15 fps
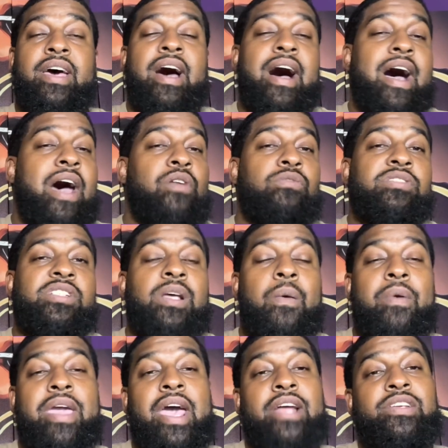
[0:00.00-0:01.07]
I don't see them
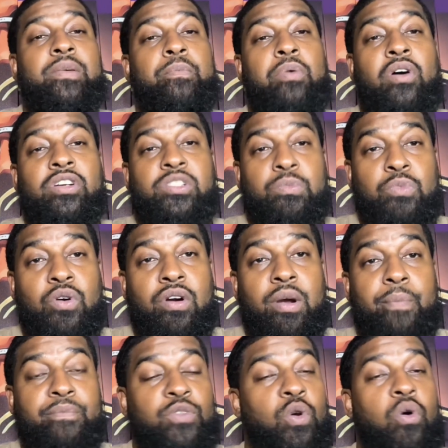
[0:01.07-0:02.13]
catching Baltimore
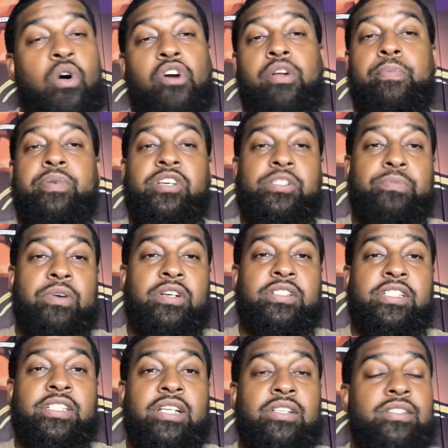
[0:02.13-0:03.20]
or the Pittsburgh
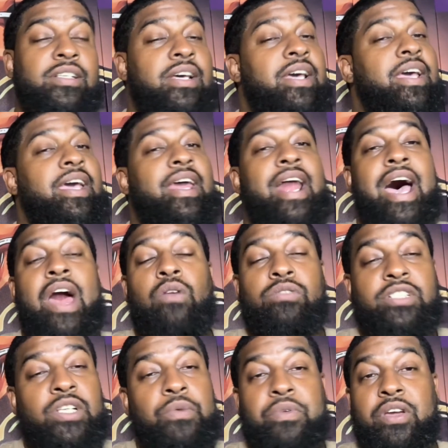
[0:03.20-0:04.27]
Steelers. And I don't
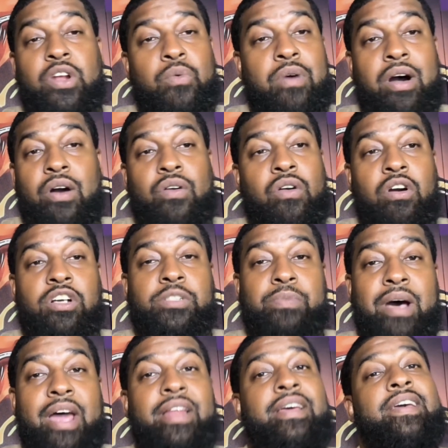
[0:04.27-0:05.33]
see them getting a wild card
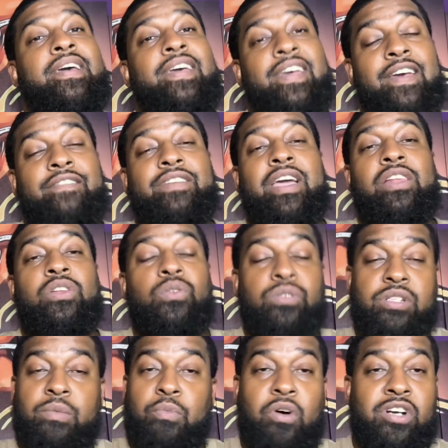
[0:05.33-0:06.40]
spot if they lose to
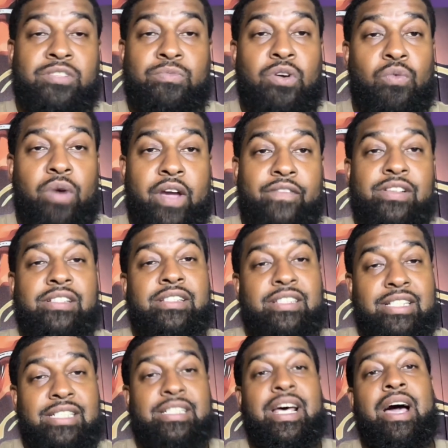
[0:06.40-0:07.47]
the Baltimore Ravens.
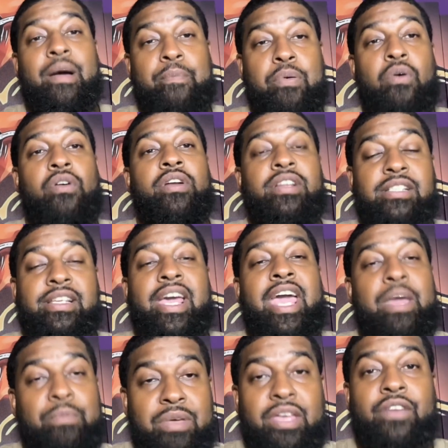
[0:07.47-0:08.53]
This is how important this
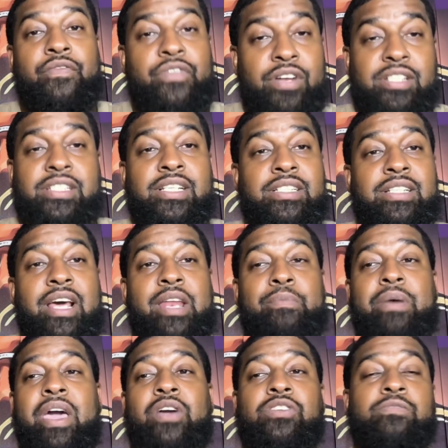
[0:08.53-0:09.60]
game is for the Cincinnati
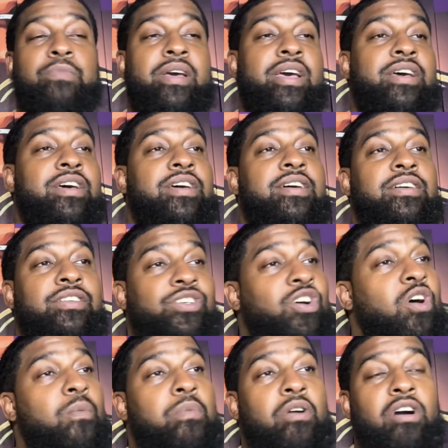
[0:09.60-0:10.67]
Bengals, man.
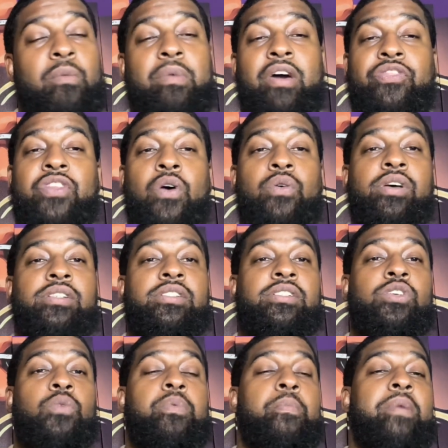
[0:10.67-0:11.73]
Joe Burrow better throw his
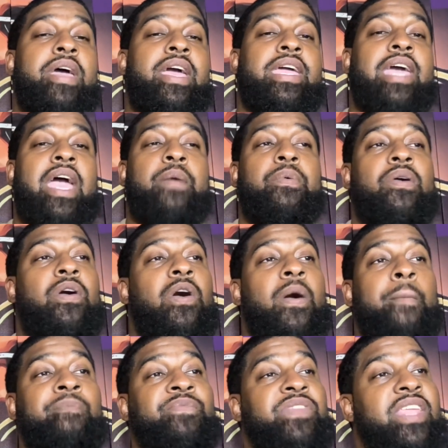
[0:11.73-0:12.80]
Superman cape on,
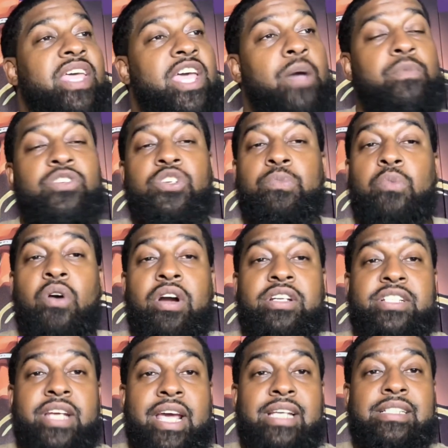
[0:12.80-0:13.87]
him and Ja'Marr
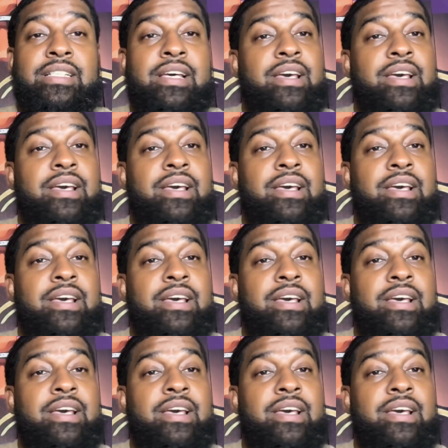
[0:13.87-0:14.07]
Chase.